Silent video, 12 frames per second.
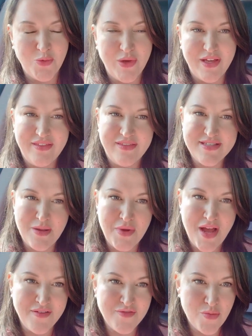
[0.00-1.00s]
with some
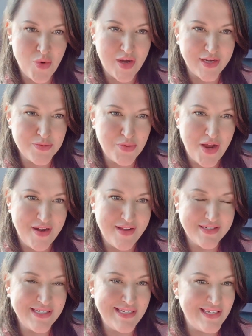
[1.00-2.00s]
kind of a mortgage
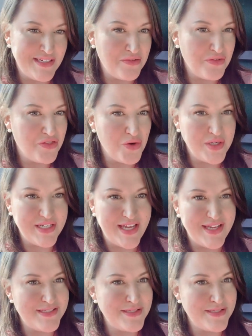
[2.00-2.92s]
product in 30 days,